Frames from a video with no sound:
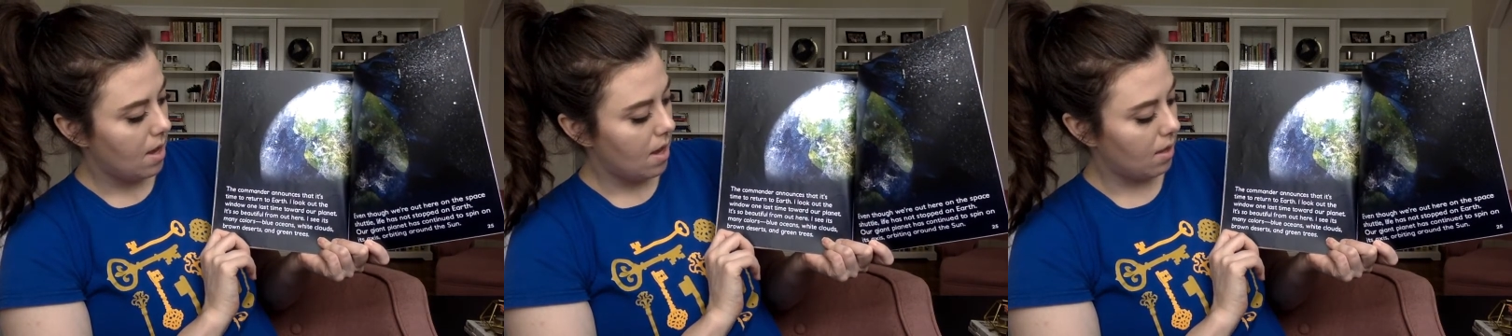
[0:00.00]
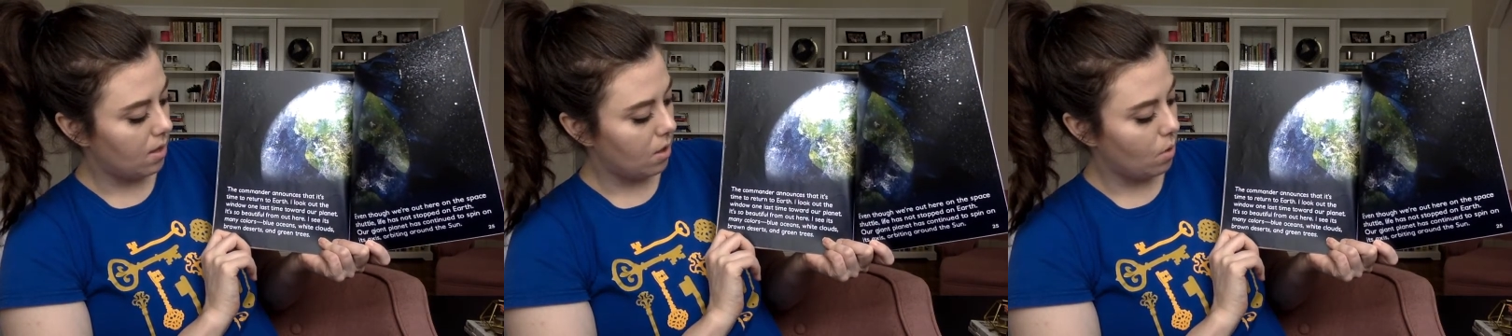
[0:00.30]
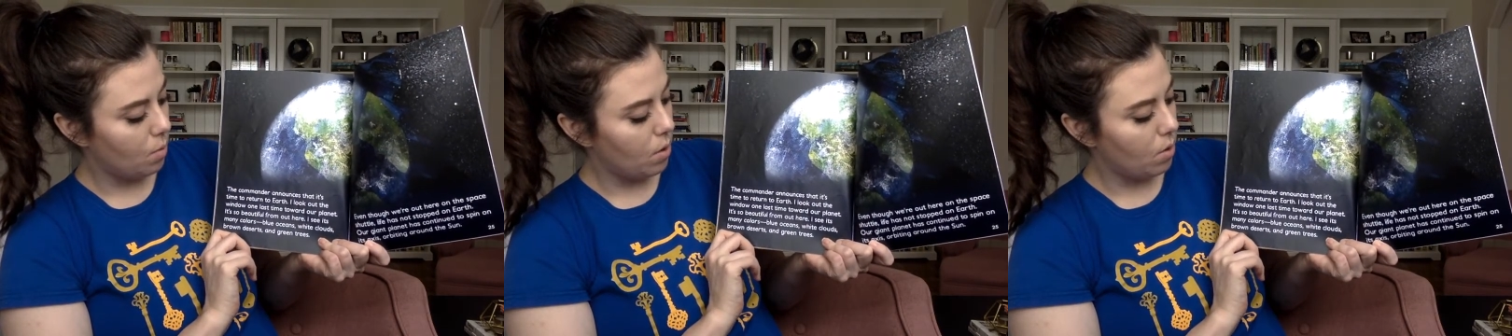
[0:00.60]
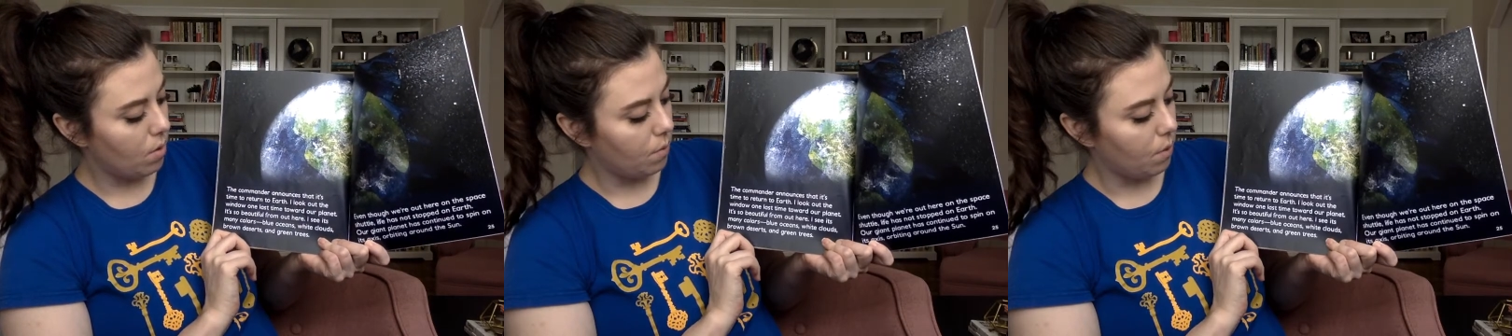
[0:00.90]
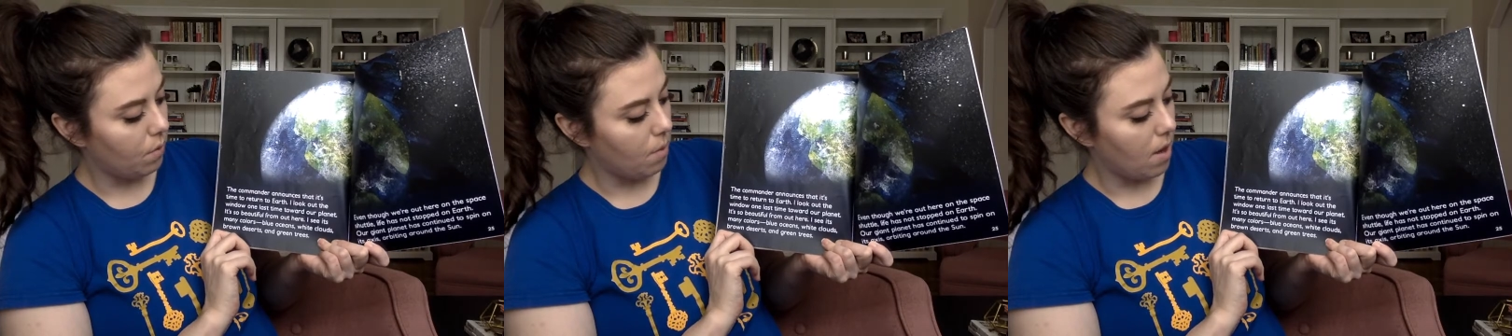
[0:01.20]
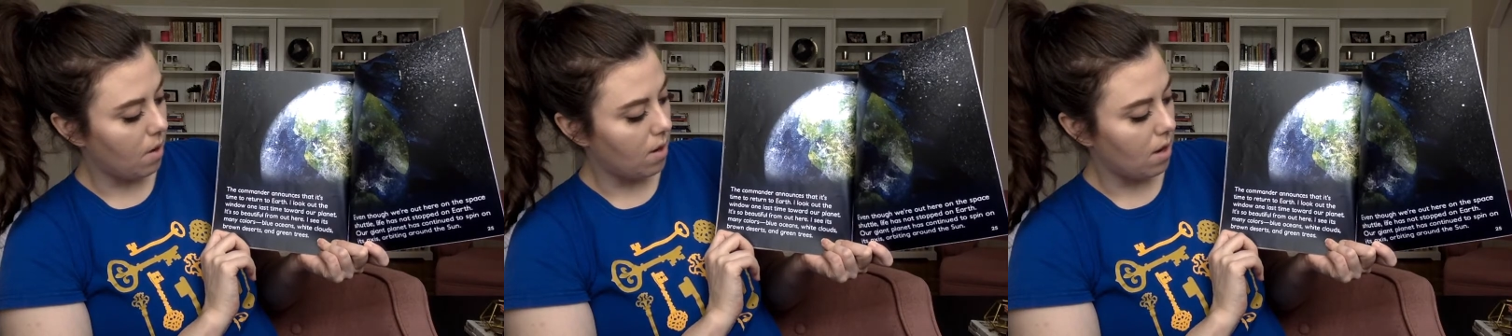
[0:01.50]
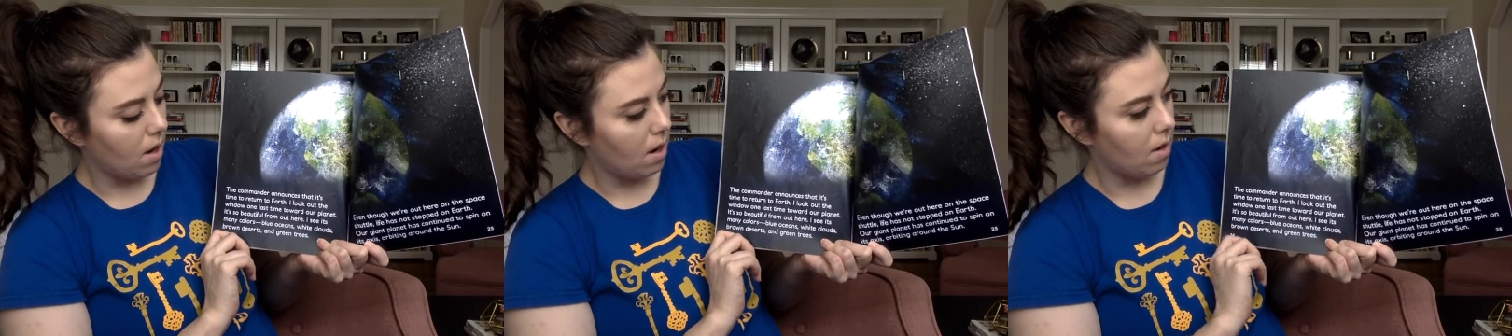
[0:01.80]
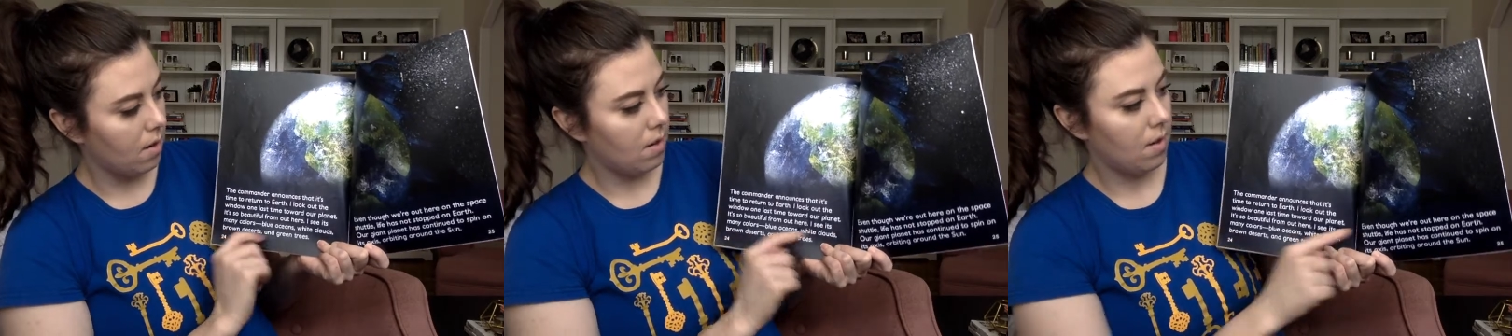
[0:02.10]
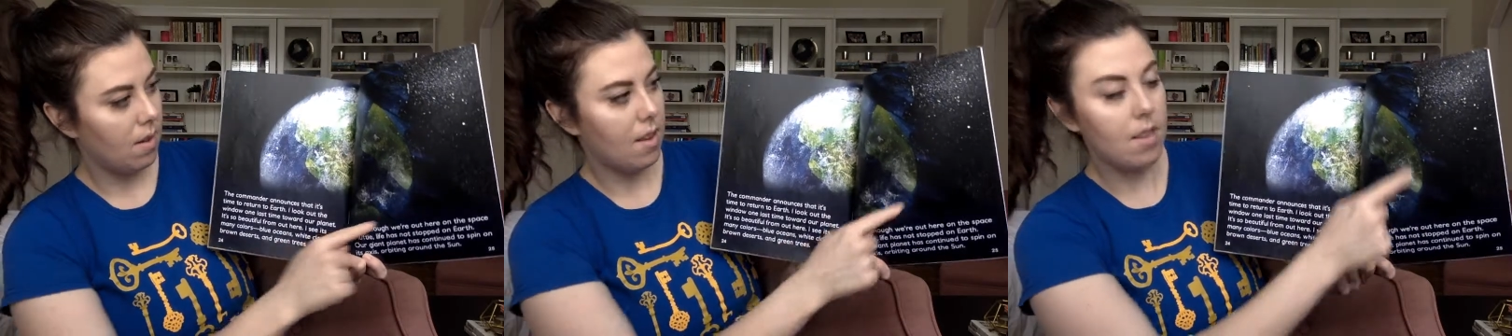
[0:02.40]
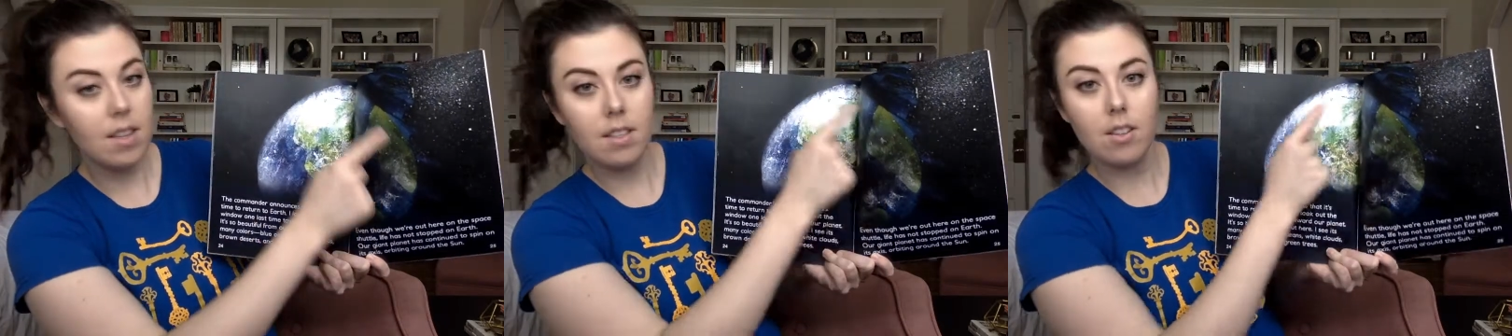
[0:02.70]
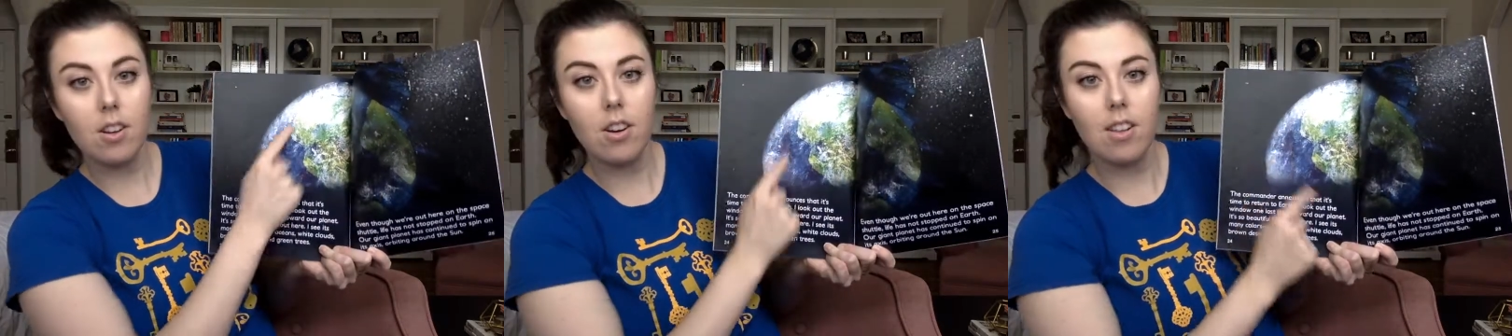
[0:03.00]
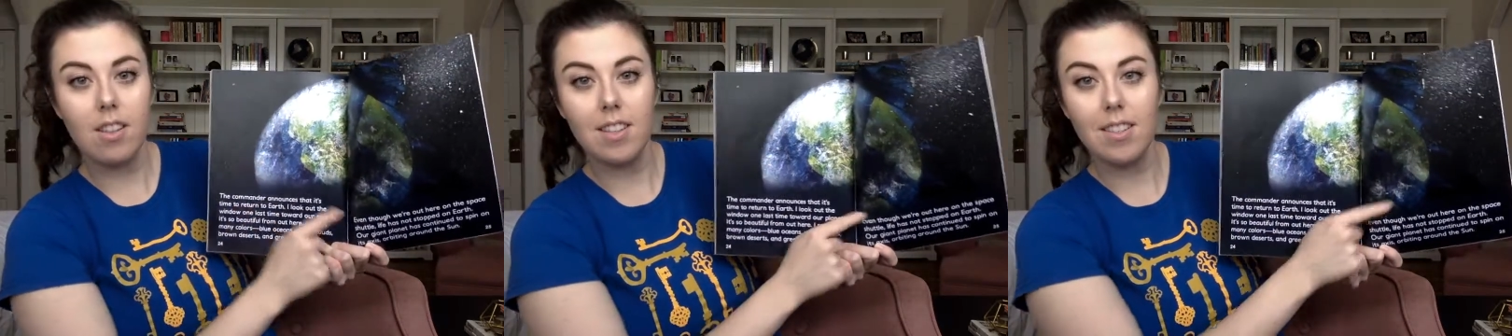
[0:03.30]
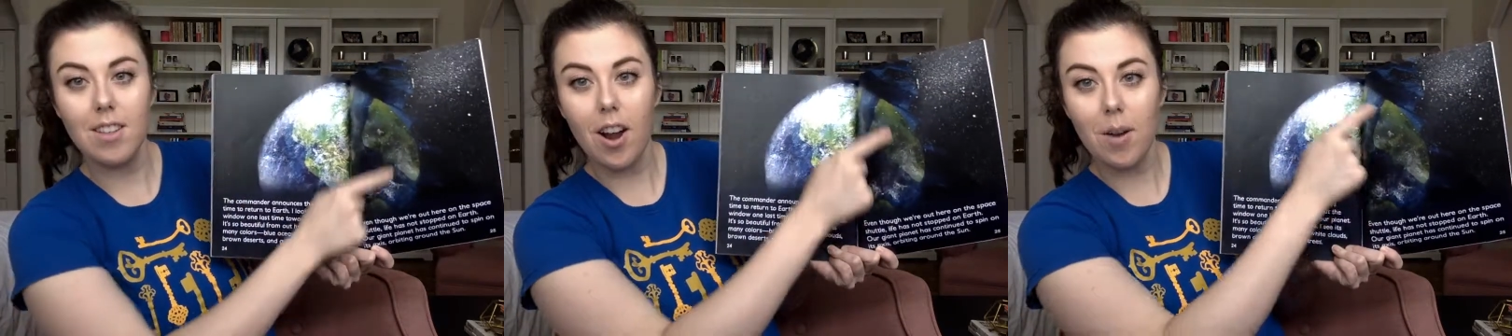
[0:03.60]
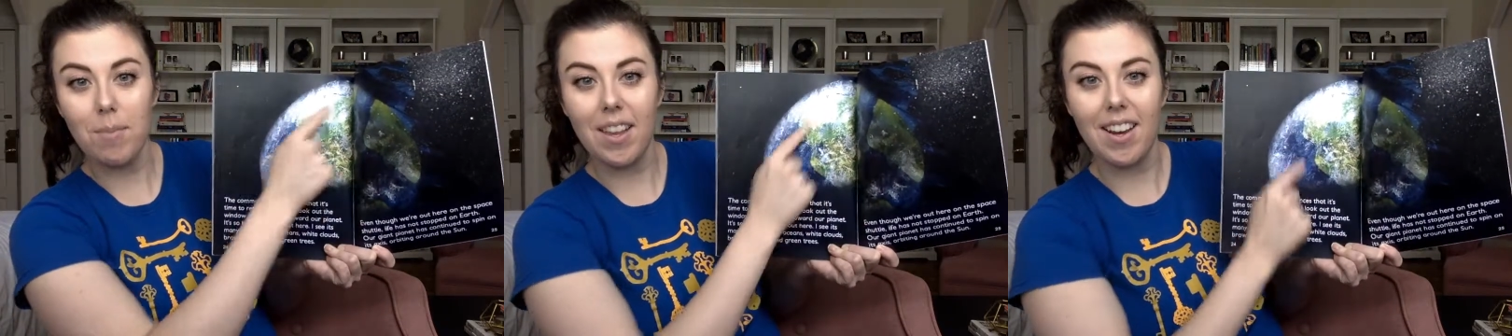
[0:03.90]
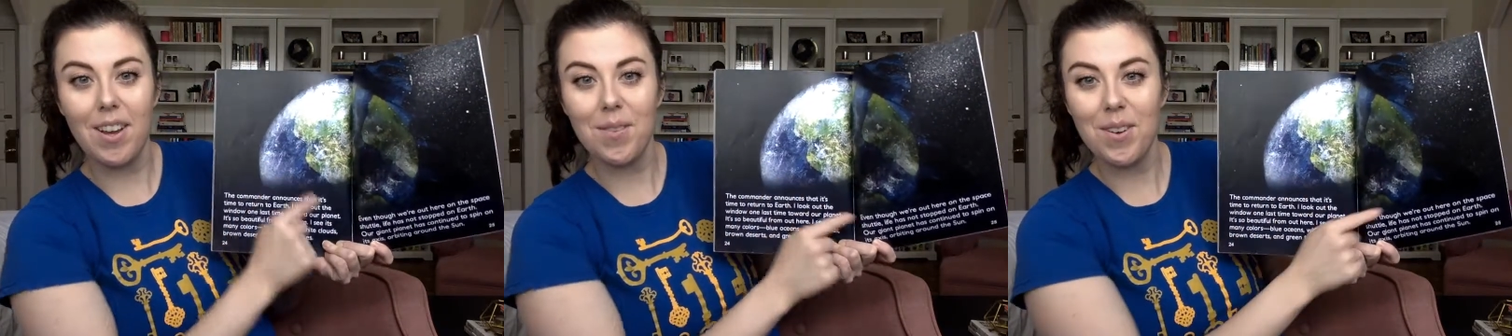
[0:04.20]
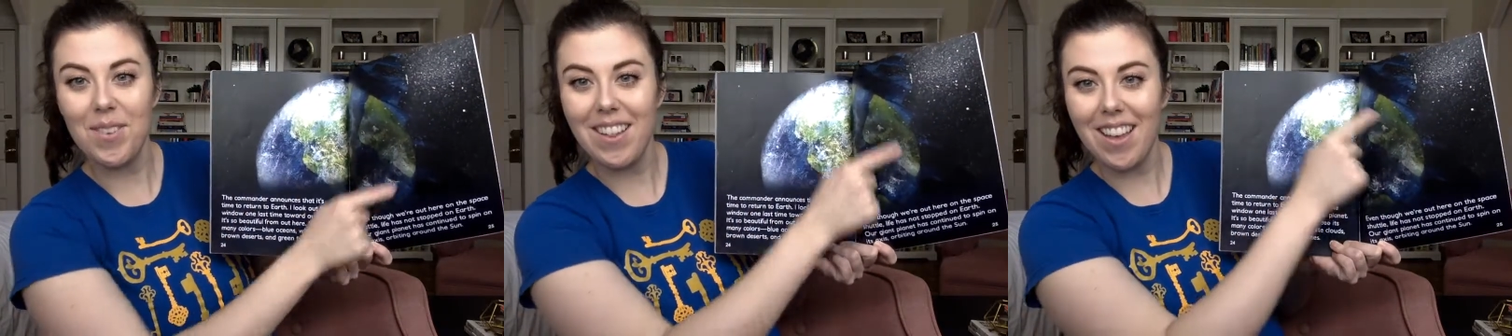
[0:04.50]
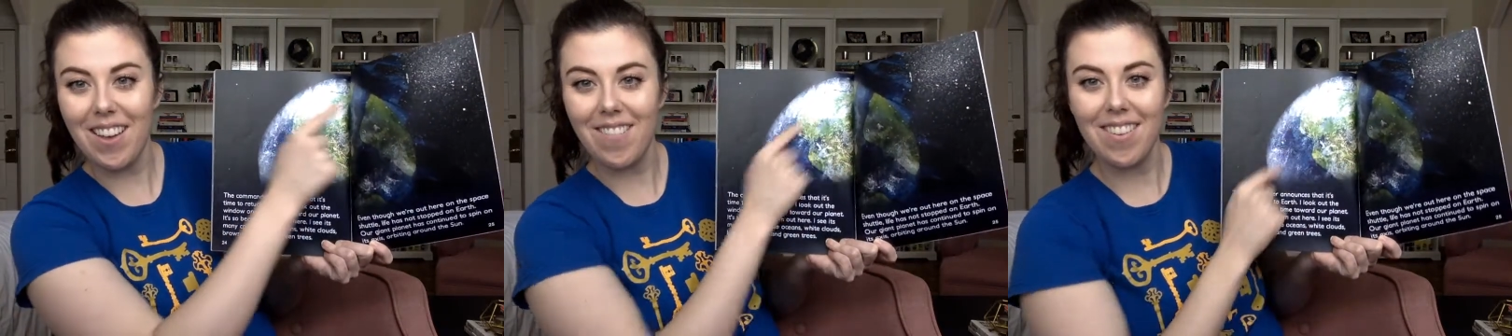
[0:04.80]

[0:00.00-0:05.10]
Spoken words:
It's so beautiful from out here. This is Earth. This is our planet where we live.